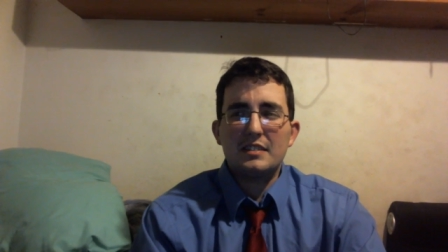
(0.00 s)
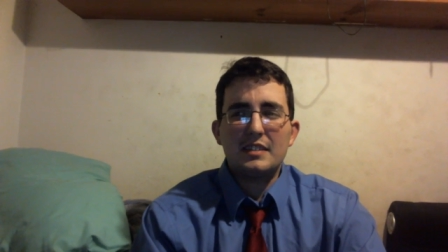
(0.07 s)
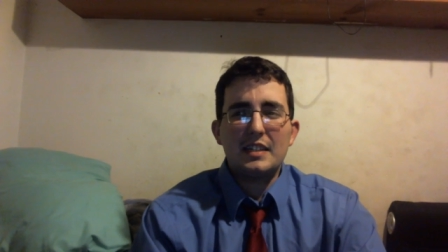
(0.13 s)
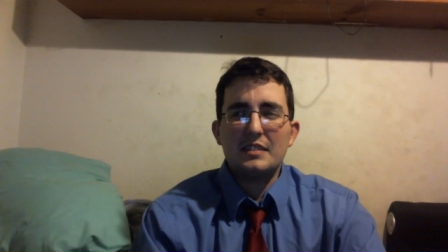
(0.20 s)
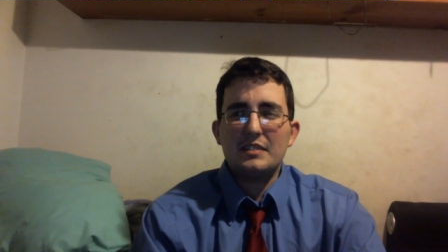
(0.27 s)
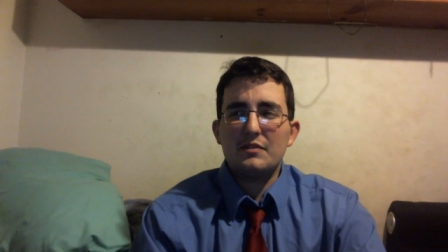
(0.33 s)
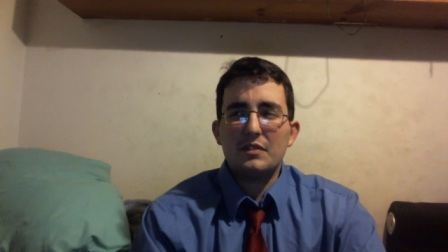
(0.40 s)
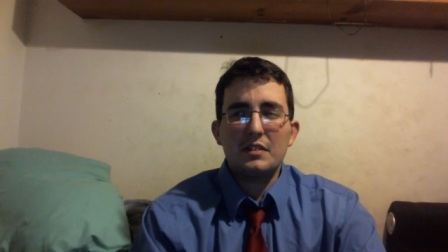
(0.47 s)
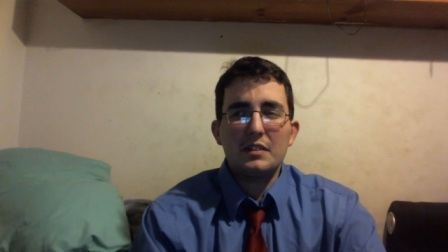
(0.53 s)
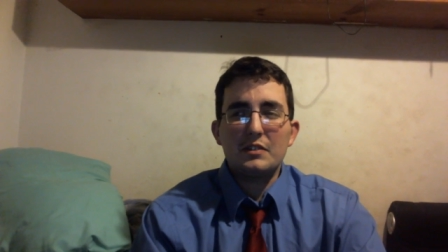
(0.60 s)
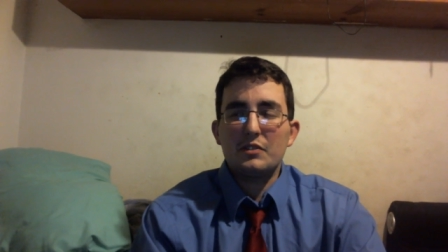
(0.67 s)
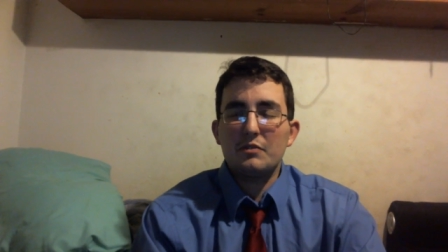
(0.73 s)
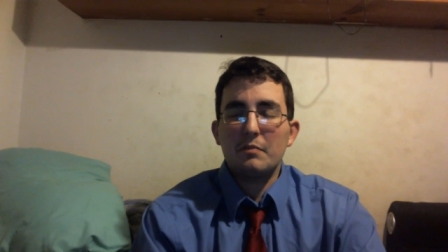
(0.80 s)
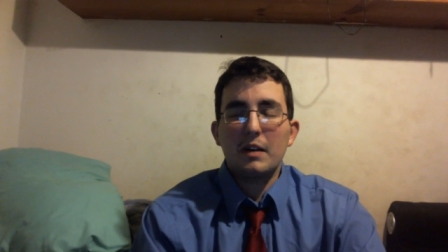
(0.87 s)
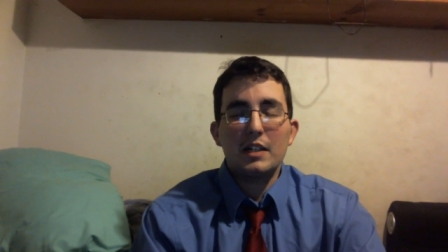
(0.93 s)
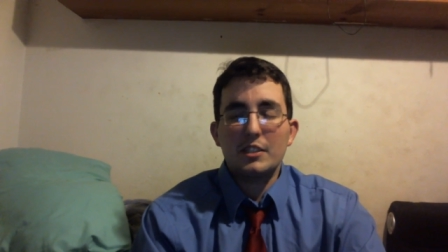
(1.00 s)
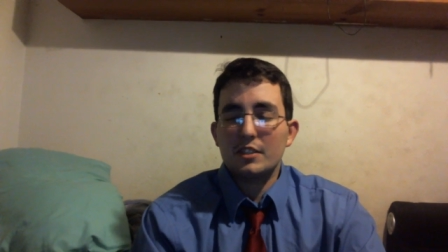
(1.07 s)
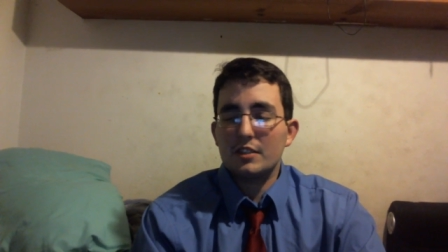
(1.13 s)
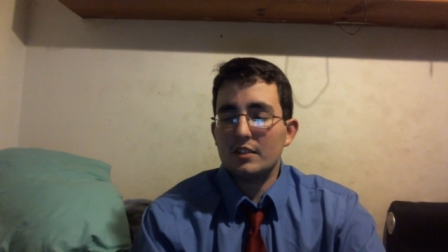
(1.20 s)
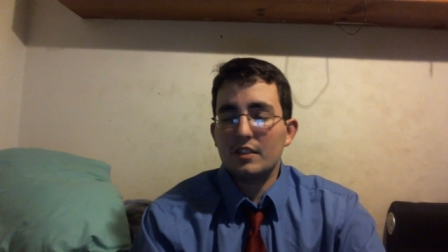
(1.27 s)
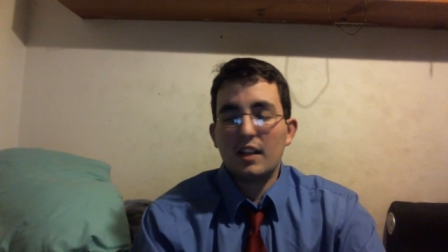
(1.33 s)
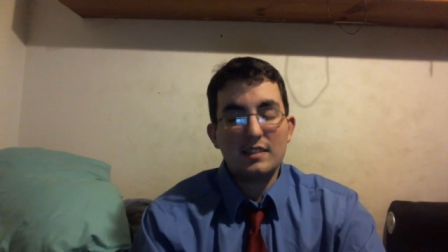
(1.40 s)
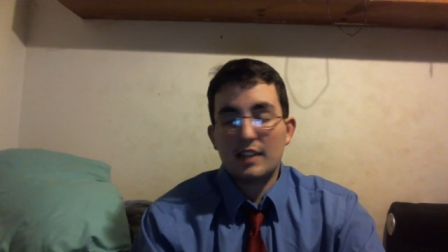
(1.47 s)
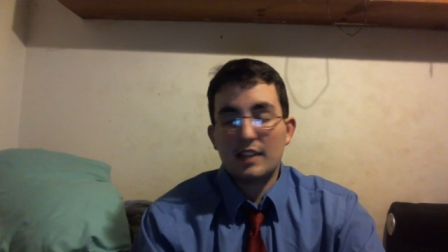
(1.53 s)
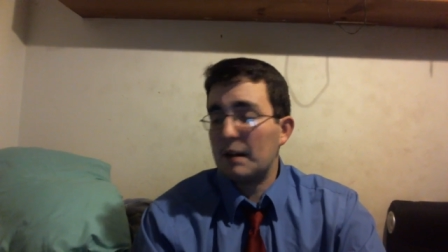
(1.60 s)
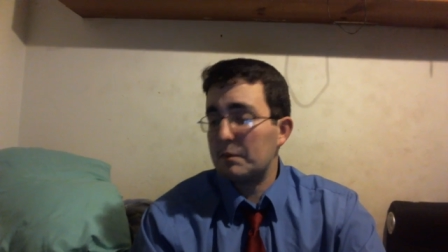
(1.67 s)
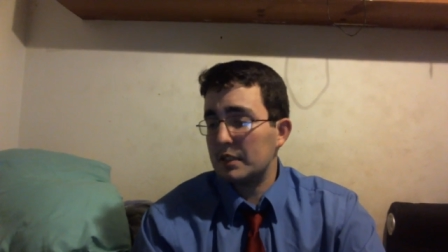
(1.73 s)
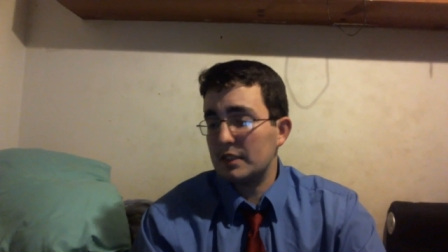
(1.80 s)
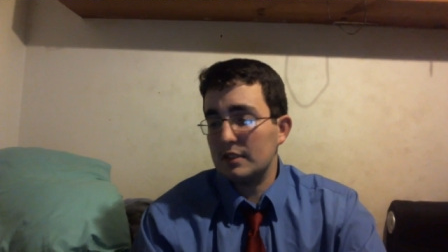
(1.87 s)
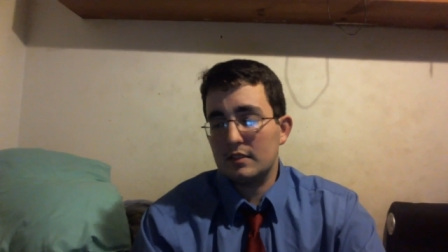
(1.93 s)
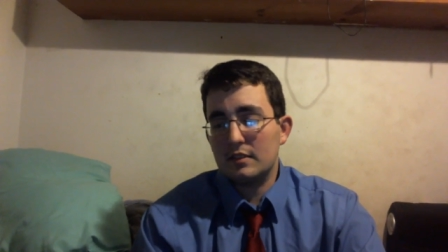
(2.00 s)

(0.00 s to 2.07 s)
That's really too much. Stop it.